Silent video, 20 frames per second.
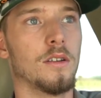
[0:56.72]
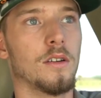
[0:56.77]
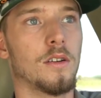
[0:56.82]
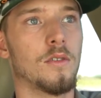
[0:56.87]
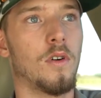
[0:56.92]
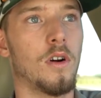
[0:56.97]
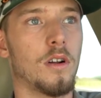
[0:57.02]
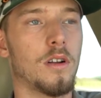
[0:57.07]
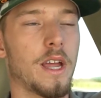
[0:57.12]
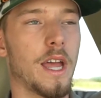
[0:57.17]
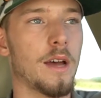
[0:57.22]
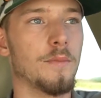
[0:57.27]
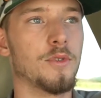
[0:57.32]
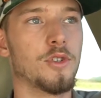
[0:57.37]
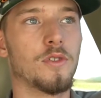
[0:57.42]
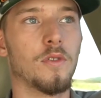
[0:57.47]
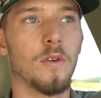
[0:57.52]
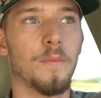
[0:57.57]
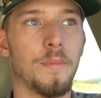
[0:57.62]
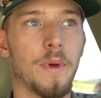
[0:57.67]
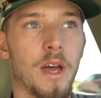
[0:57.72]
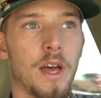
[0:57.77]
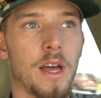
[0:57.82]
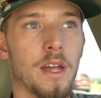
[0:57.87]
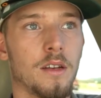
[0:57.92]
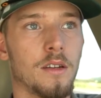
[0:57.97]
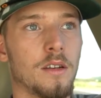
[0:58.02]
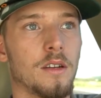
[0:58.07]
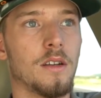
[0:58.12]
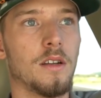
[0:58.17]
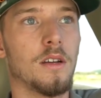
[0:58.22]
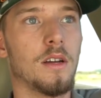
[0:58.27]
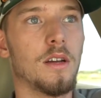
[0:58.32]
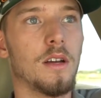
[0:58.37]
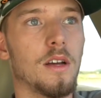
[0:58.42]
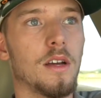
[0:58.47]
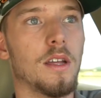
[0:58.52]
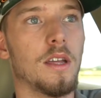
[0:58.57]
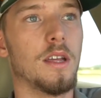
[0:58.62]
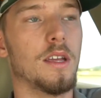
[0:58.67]
quad cab short bed.
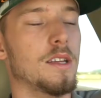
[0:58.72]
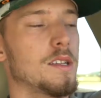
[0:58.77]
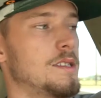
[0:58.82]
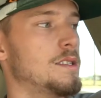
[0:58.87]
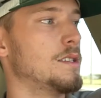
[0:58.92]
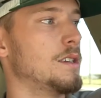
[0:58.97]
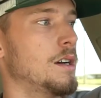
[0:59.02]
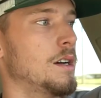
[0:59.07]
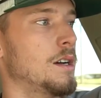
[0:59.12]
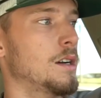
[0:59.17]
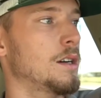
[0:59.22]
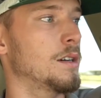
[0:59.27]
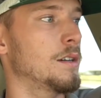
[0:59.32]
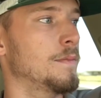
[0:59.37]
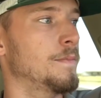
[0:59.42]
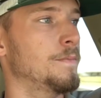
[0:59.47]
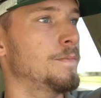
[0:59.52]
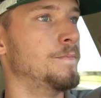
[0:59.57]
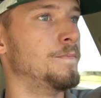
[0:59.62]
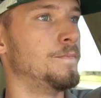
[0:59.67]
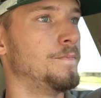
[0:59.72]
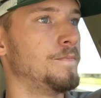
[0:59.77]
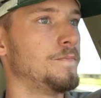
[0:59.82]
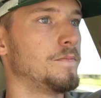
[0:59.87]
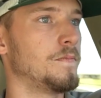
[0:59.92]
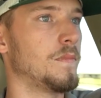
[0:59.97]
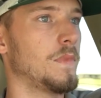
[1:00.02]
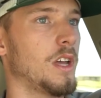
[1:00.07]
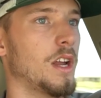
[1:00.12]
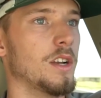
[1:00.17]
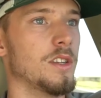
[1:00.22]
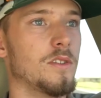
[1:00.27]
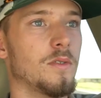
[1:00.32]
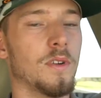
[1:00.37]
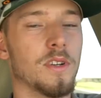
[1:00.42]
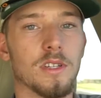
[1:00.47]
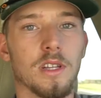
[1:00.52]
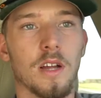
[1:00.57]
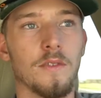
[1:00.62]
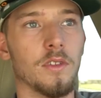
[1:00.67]
It's got a
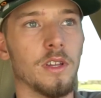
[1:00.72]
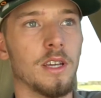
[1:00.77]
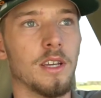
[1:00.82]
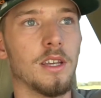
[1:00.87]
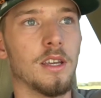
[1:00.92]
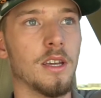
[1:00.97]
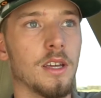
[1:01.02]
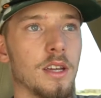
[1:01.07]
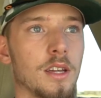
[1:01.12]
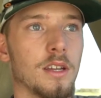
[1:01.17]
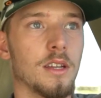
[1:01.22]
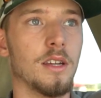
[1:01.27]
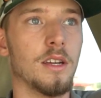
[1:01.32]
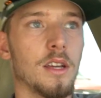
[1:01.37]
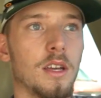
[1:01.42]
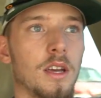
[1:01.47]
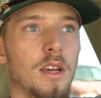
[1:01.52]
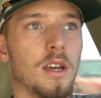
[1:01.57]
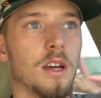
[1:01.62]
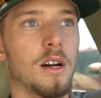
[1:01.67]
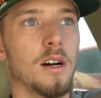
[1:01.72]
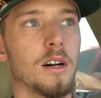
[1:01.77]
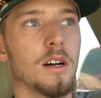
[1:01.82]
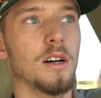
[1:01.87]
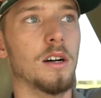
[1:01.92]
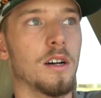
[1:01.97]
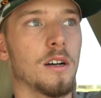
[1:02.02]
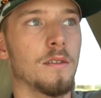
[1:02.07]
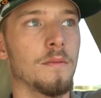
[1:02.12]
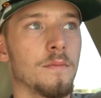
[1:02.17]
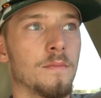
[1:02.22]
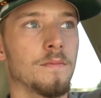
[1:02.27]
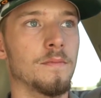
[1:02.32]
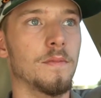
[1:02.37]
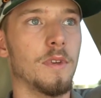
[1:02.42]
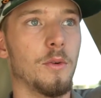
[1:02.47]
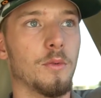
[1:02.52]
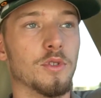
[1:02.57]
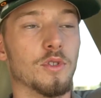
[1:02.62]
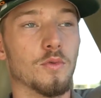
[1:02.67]
2-inch leveling kit.
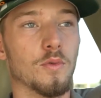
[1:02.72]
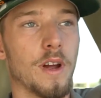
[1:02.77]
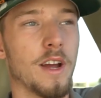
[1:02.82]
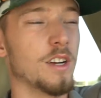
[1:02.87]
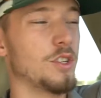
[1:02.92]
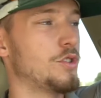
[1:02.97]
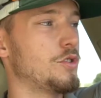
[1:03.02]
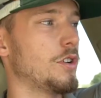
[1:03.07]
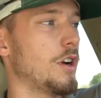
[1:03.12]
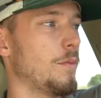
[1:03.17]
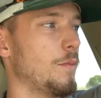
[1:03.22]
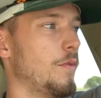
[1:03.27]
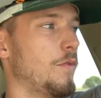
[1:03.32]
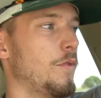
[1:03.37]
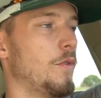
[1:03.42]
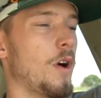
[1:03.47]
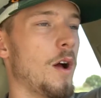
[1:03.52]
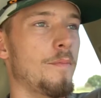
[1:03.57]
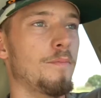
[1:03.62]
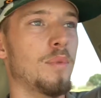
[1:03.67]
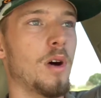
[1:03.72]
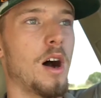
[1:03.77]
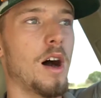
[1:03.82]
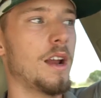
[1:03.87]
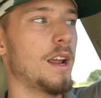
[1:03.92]
It was a ranch truck before I bought